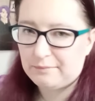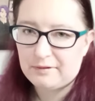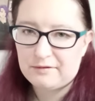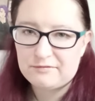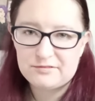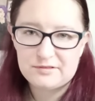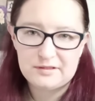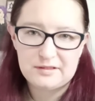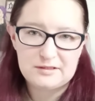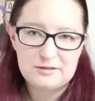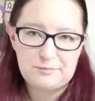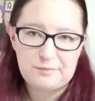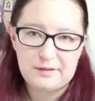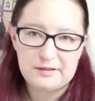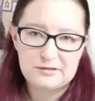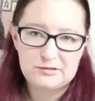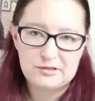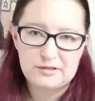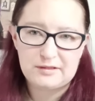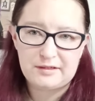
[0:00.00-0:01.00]
puffs in this
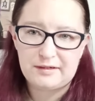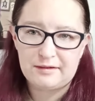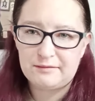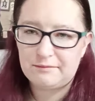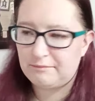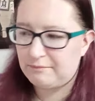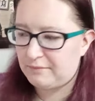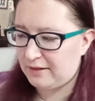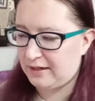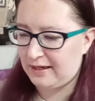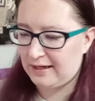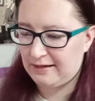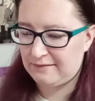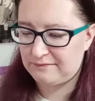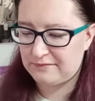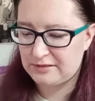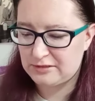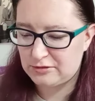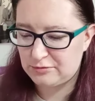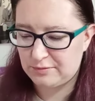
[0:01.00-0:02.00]
picture here, but I
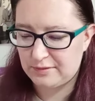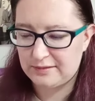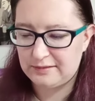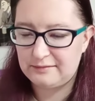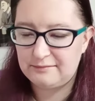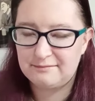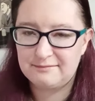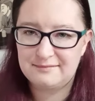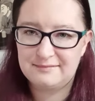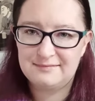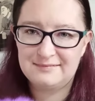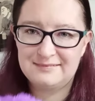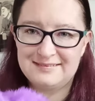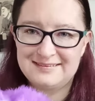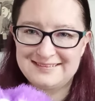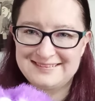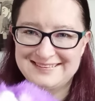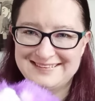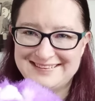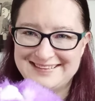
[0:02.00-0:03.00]
have this one.
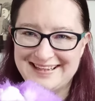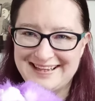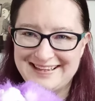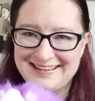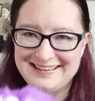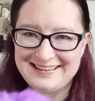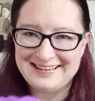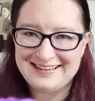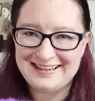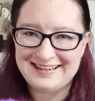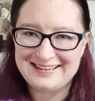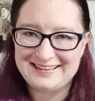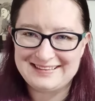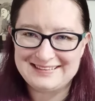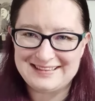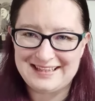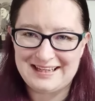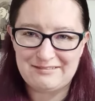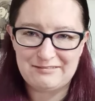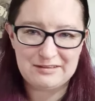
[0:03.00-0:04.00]
Yeah, I
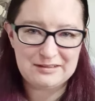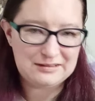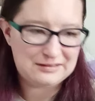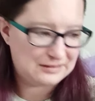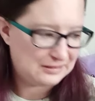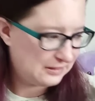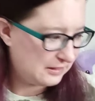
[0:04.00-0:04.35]
got that one.